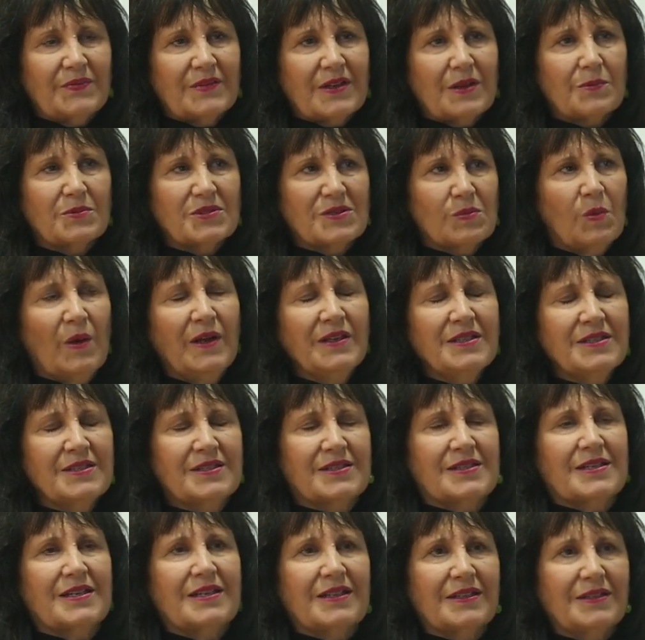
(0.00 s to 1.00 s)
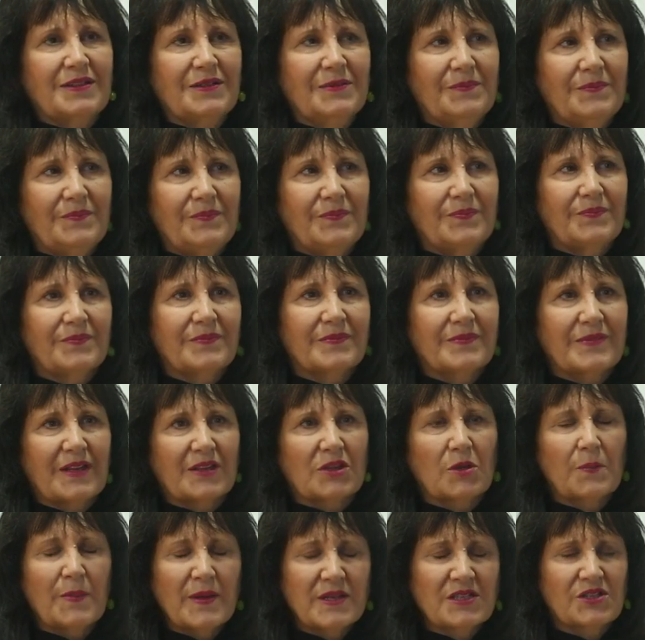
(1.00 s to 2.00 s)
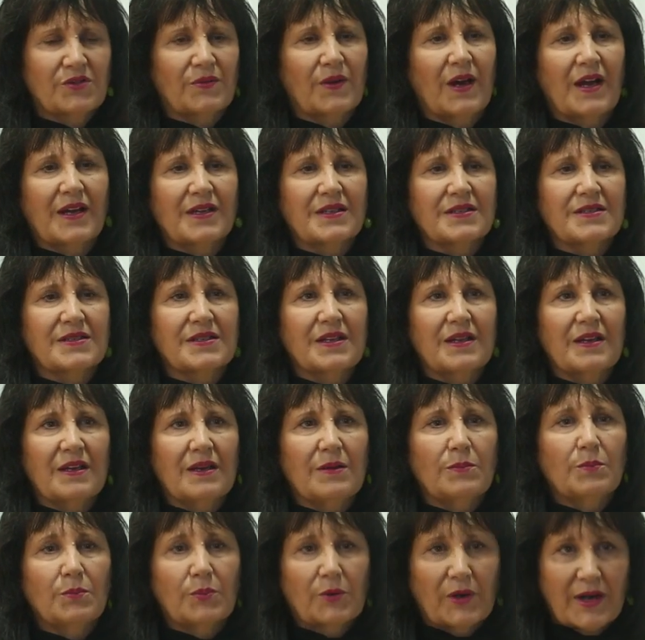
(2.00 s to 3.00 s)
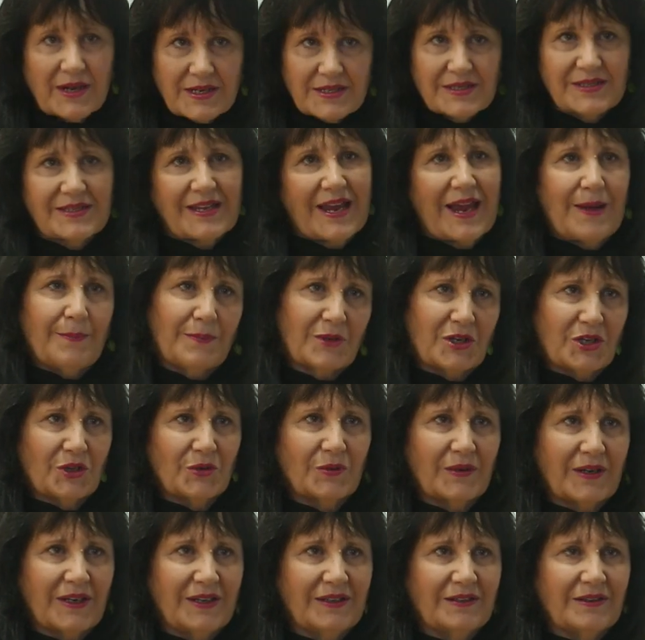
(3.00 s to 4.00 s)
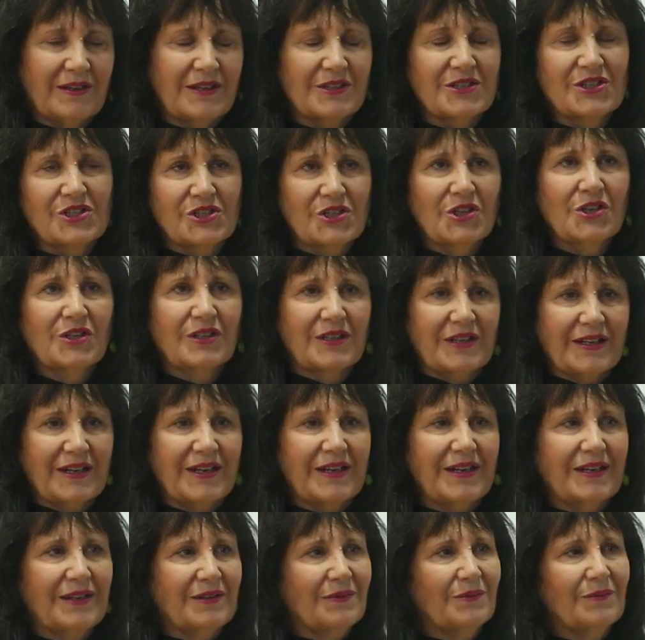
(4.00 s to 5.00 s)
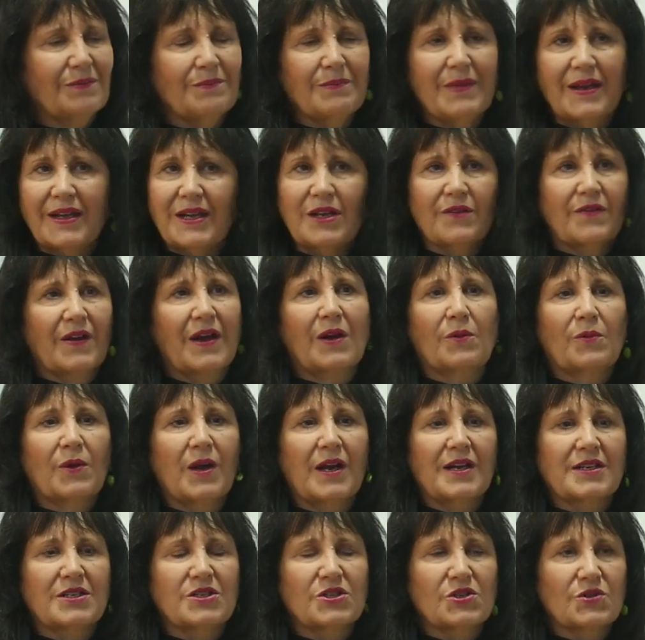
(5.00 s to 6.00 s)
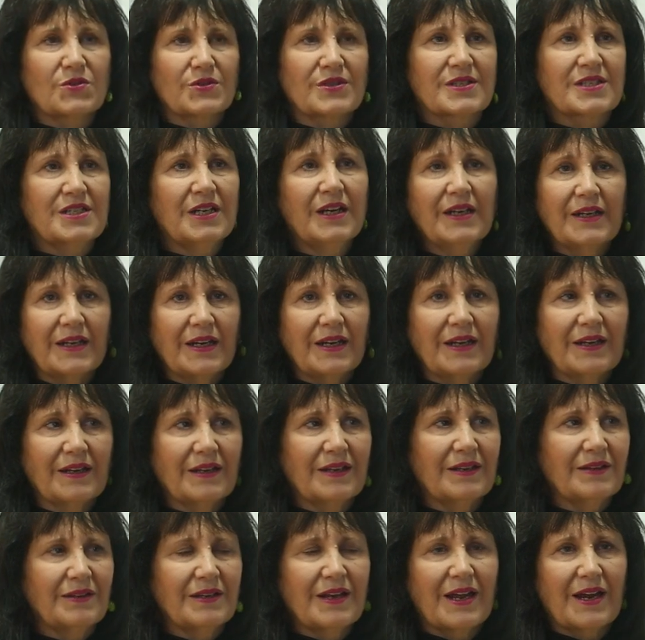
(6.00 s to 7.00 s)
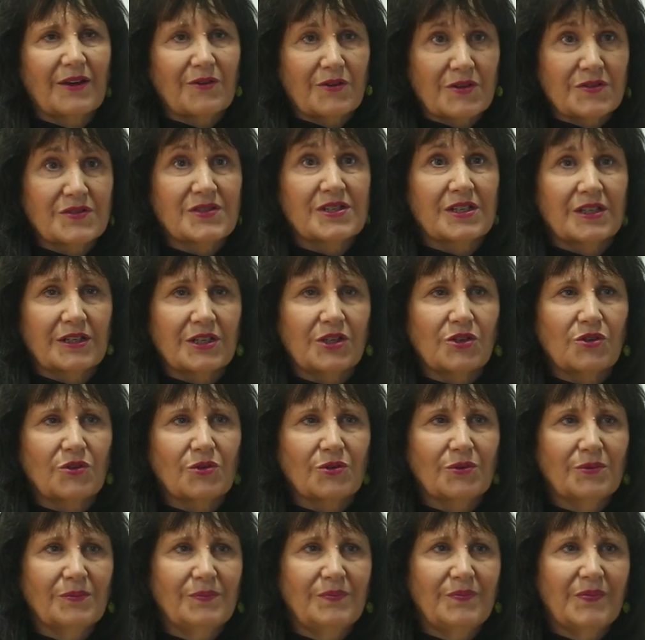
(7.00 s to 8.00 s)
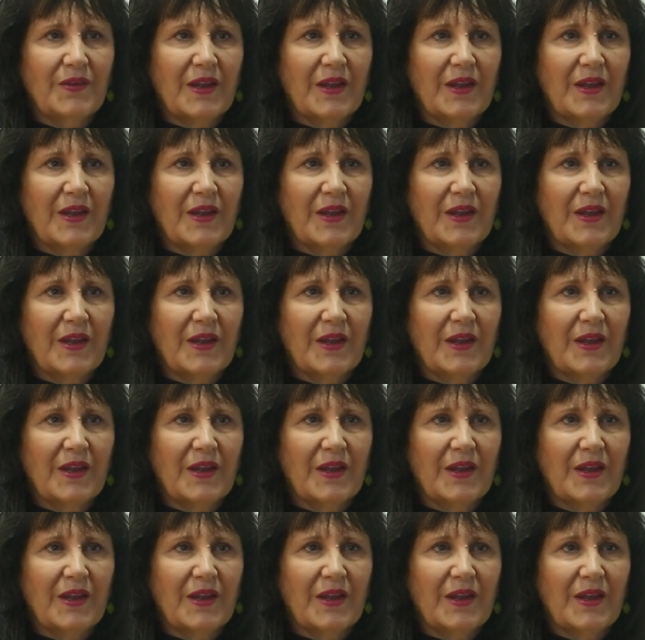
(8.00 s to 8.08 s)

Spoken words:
It was once said that the best writers embrace ambiguity, and certainly many of our writers you're studying in the area of study do.